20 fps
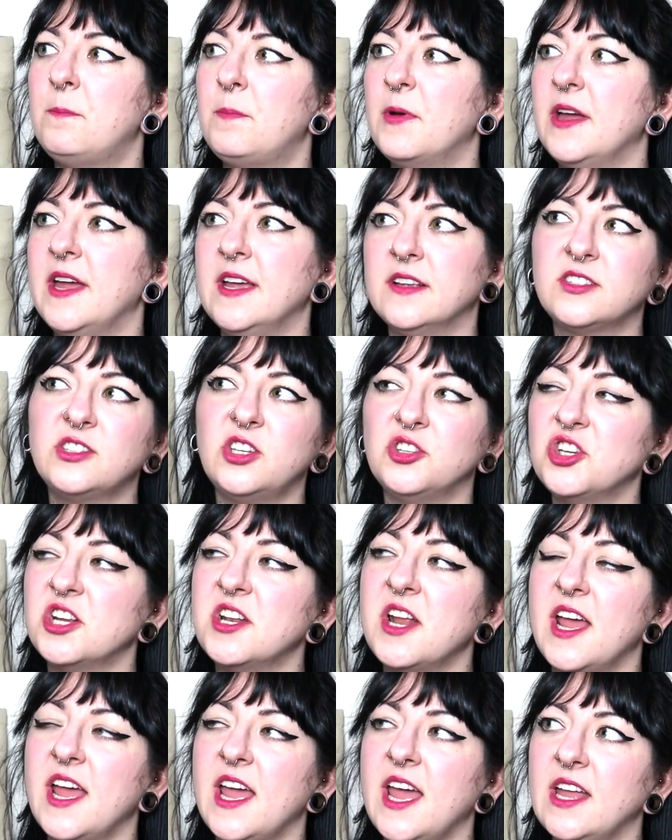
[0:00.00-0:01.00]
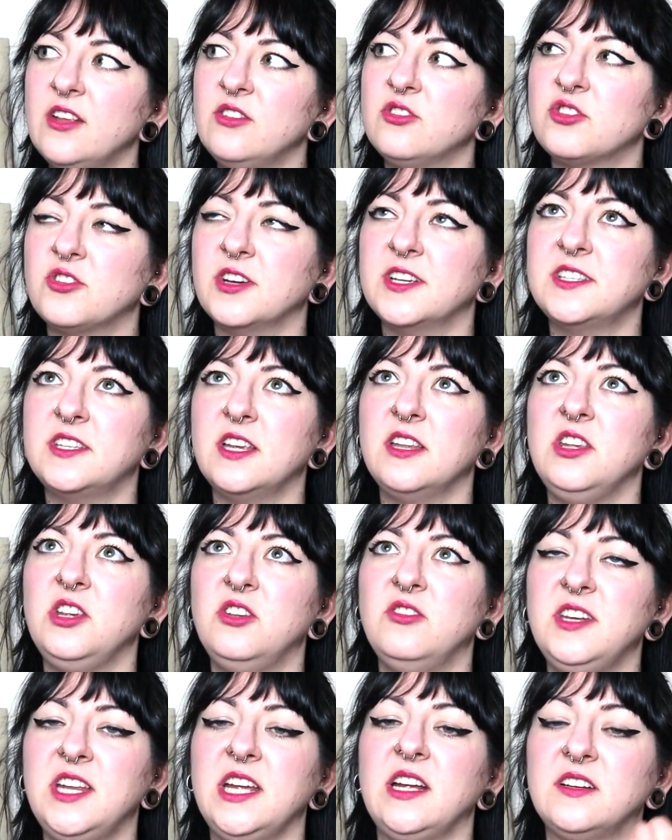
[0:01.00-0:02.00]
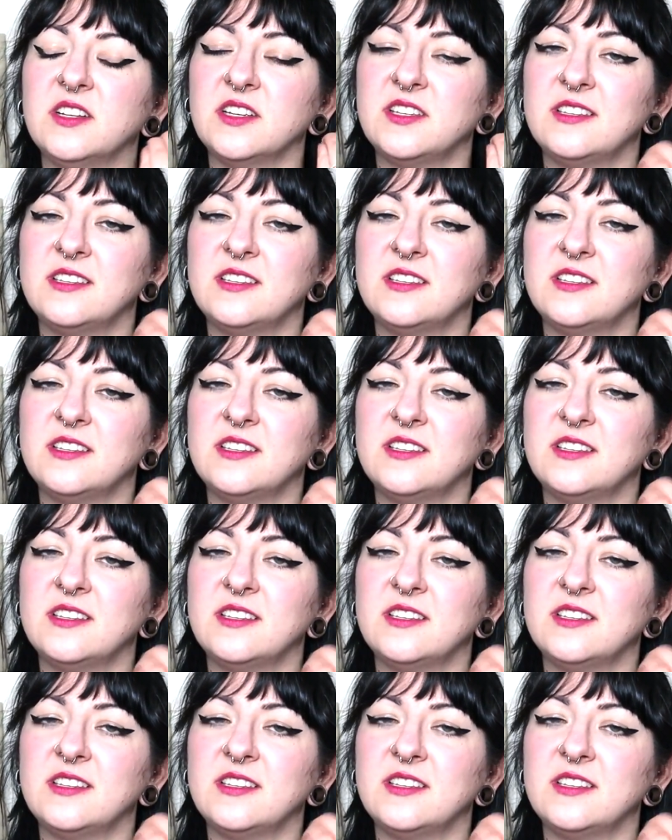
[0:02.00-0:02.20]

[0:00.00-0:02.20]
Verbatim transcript: but it's such an interesting, unique,